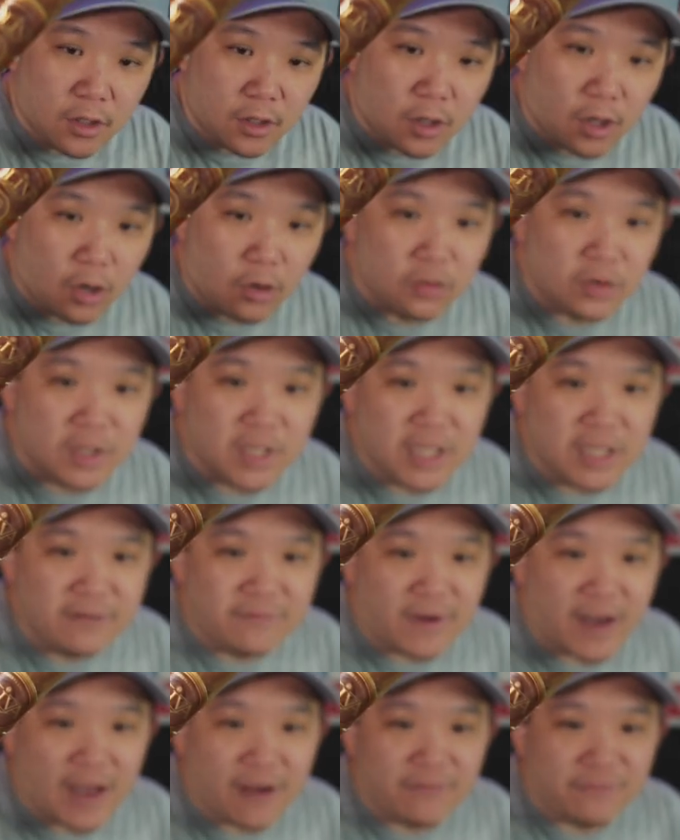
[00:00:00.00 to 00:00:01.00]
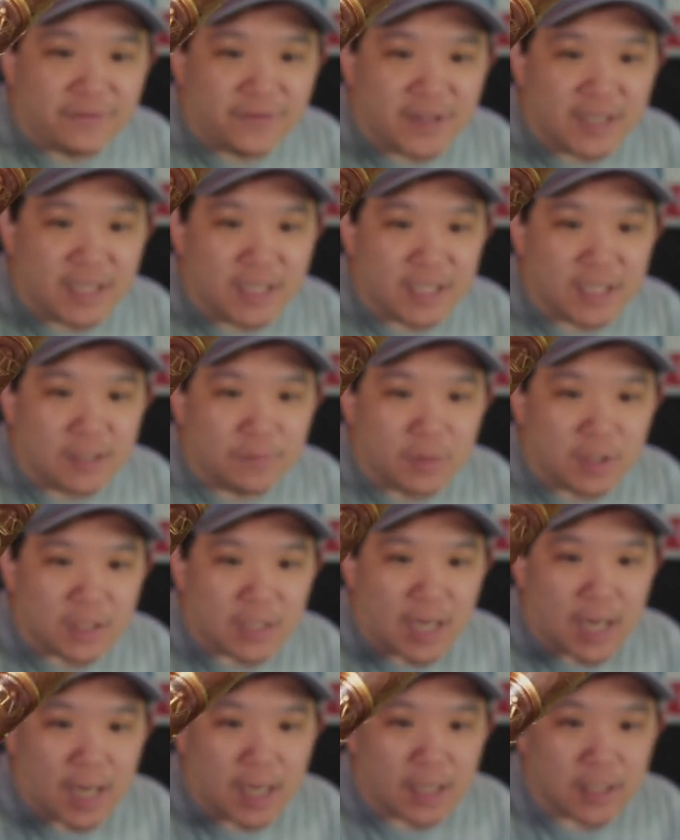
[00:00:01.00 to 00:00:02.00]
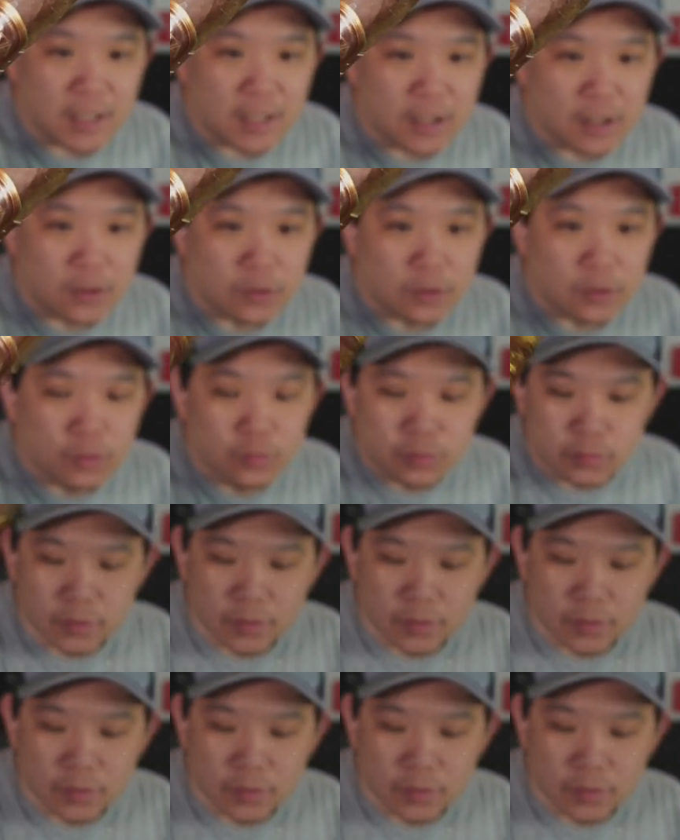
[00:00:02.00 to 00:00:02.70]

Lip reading: Oliva V Manalio.